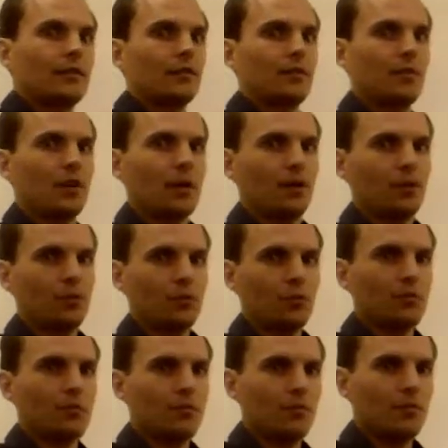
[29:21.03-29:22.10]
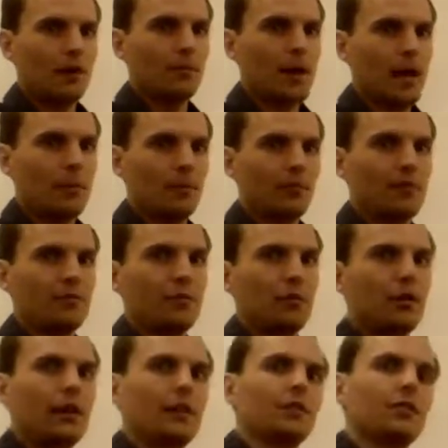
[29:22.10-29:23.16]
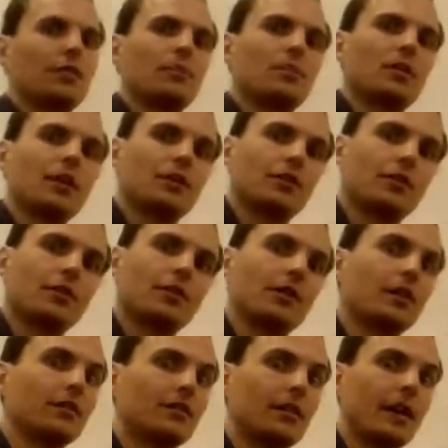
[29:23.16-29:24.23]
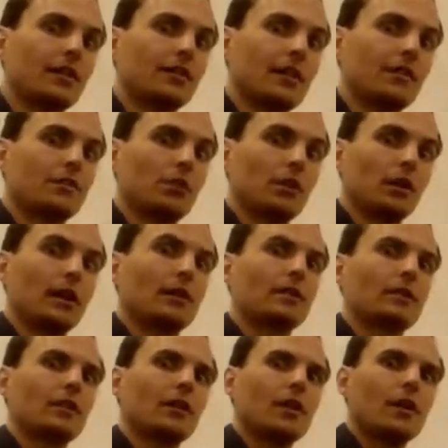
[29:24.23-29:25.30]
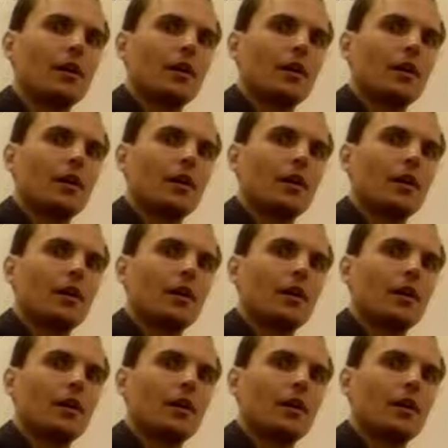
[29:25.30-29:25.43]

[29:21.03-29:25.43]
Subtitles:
Some things that are mammals have 4 legs. Some things that are insects have 4 legs.